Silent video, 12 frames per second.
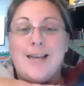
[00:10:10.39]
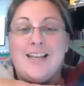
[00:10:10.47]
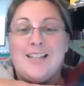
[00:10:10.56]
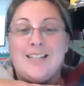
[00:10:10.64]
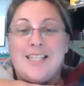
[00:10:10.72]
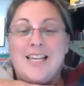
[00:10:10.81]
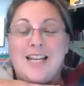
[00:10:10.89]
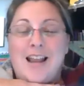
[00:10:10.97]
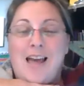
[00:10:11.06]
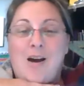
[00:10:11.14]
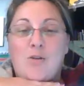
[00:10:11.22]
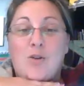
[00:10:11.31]
and seeing
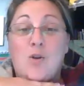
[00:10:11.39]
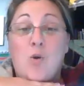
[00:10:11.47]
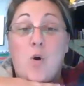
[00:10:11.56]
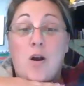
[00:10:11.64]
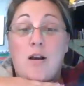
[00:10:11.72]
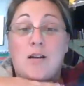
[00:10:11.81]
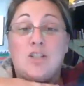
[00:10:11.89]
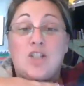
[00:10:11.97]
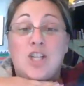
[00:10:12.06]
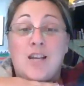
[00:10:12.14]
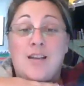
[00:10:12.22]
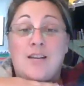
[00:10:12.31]
how your
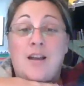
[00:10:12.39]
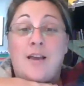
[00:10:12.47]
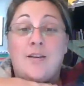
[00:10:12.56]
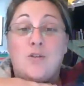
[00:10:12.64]
chin